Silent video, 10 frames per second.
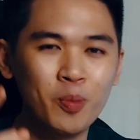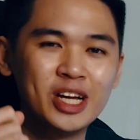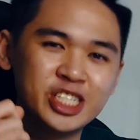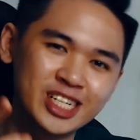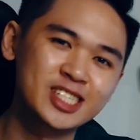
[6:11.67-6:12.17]
might
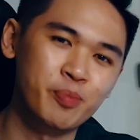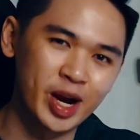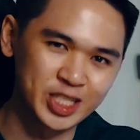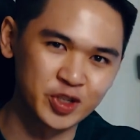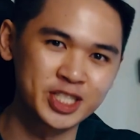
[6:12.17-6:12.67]
just
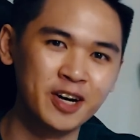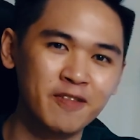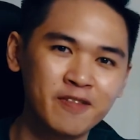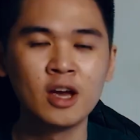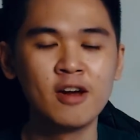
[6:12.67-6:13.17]
surprise
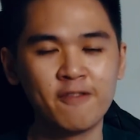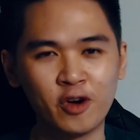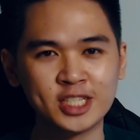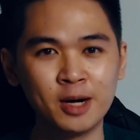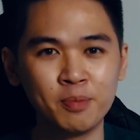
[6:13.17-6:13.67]
yourself. For
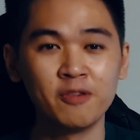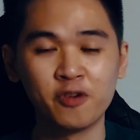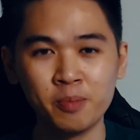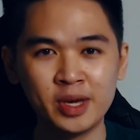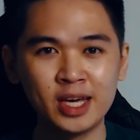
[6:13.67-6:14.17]
example,
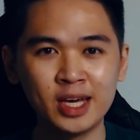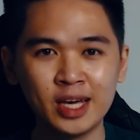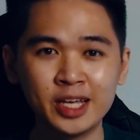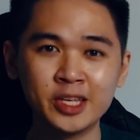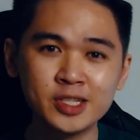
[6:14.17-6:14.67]
for me,
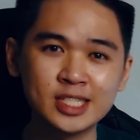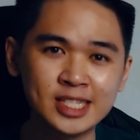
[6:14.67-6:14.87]
it used to